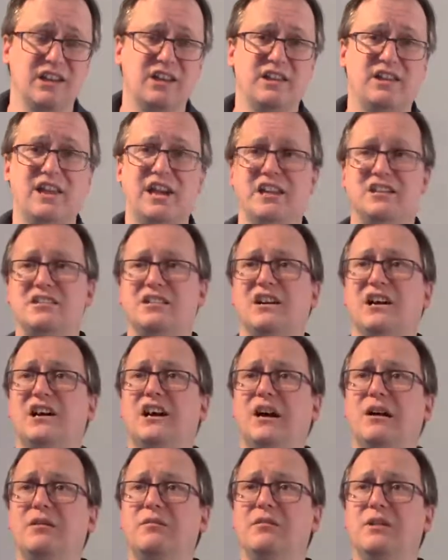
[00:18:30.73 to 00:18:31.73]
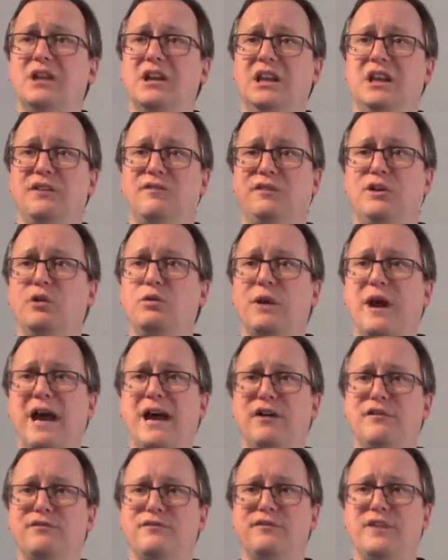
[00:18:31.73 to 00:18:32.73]
That if you
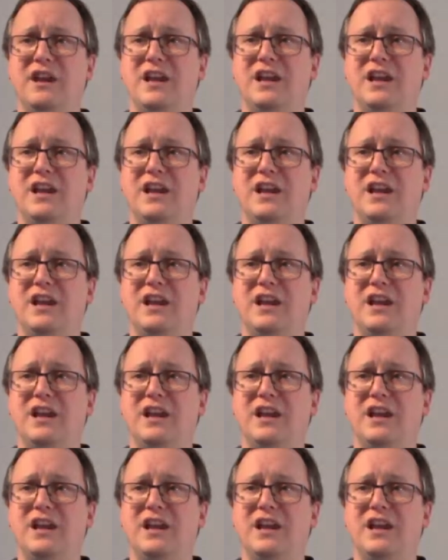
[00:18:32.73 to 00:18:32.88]
have